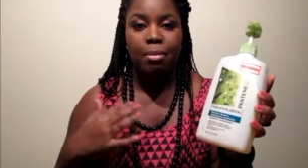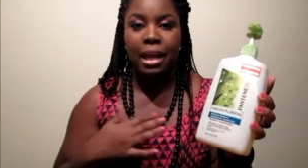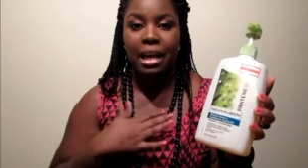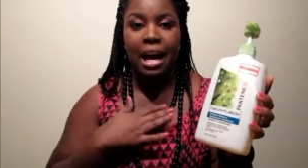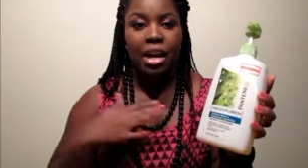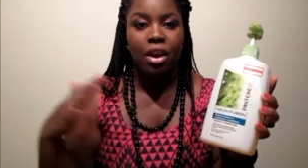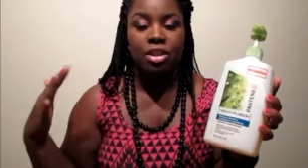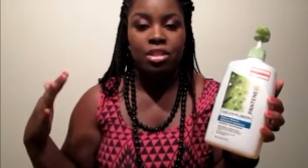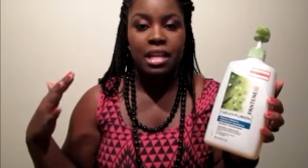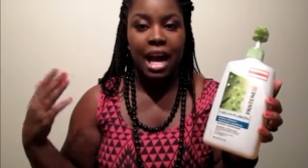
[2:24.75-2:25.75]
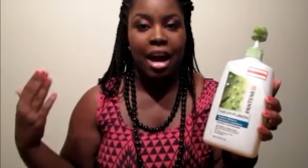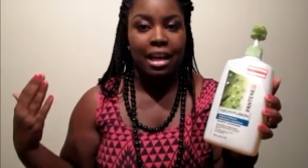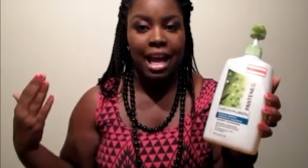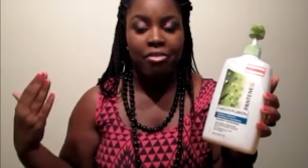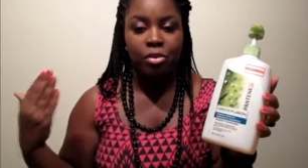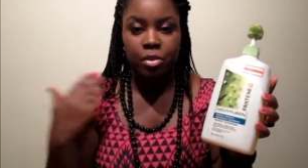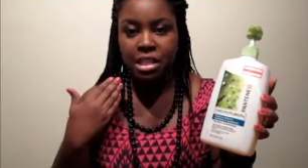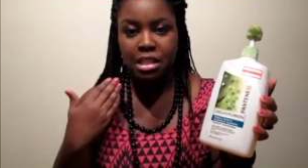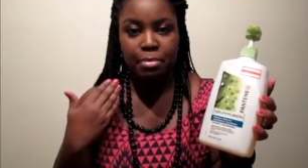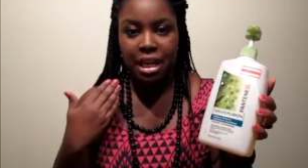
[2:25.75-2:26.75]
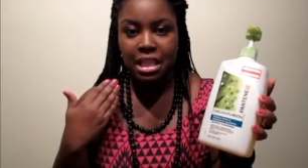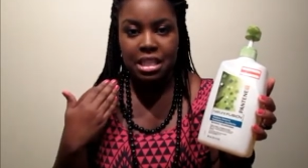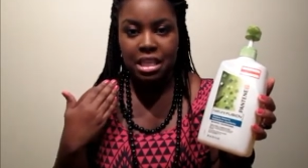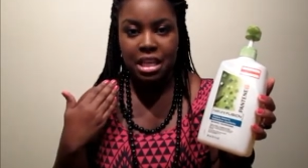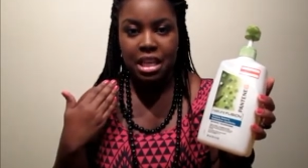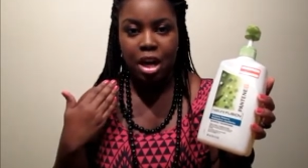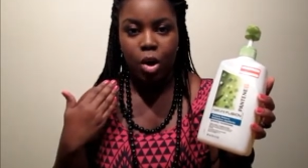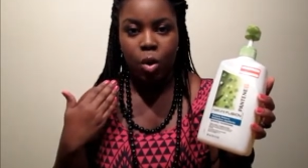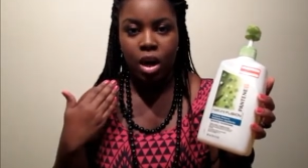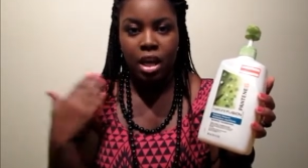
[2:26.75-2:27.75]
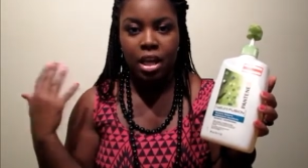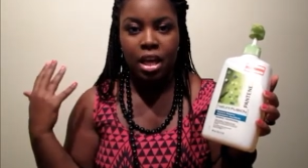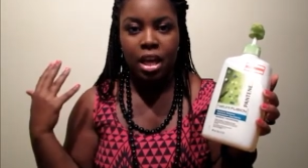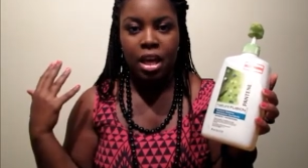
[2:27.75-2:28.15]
Like, I don't understand how I can have grease bucket skin on,